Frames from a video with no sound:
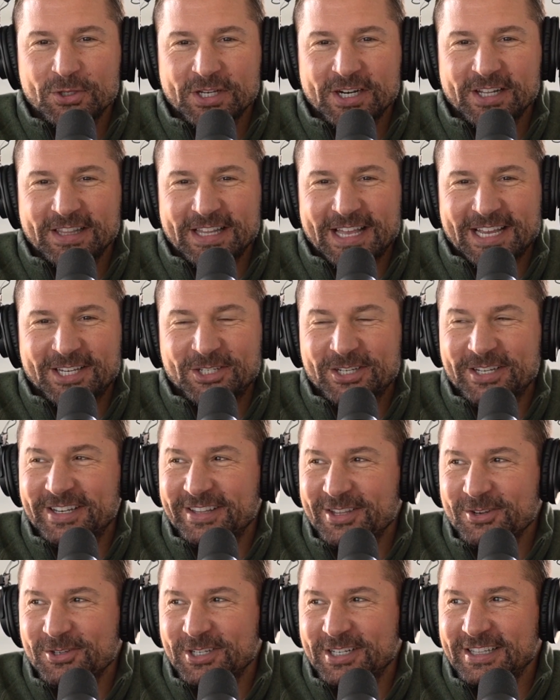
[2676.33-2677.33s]
an election. Florida.
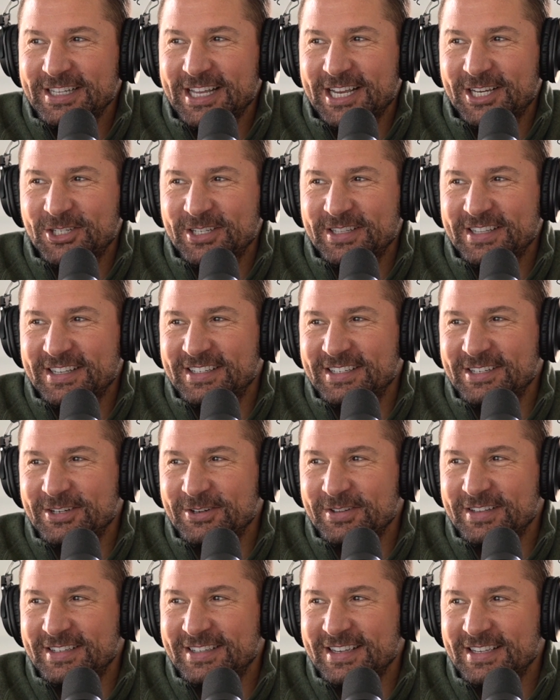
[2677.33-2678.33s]
There's an election this
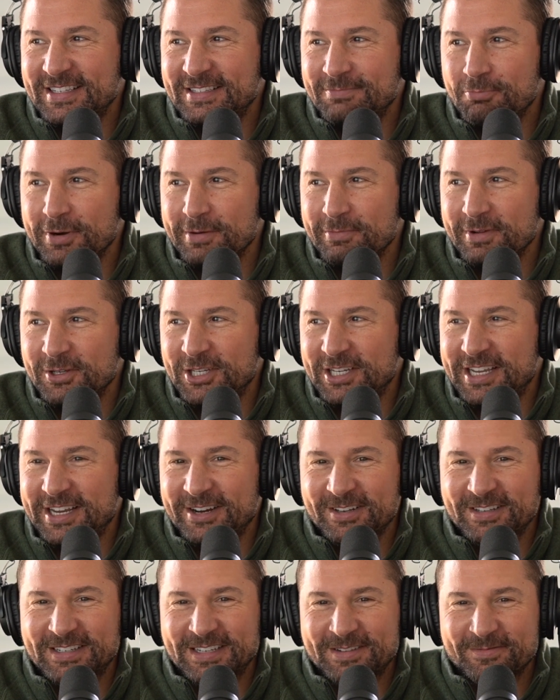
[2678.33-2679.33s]
year. It's pretty much a
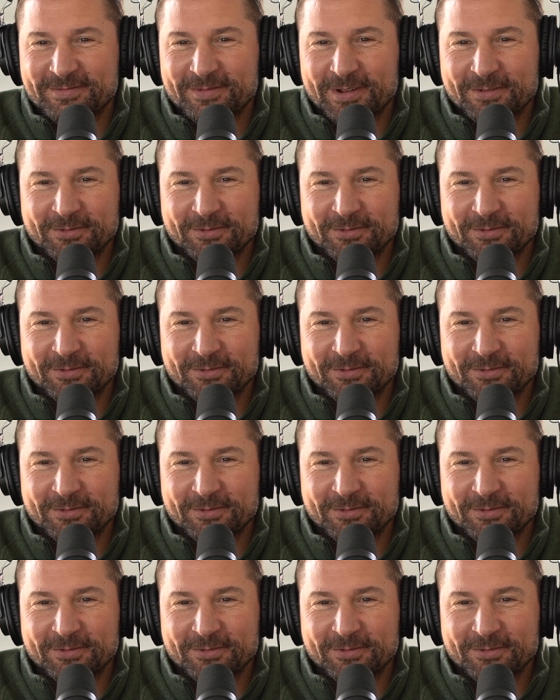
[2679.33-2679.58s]
guarantee, my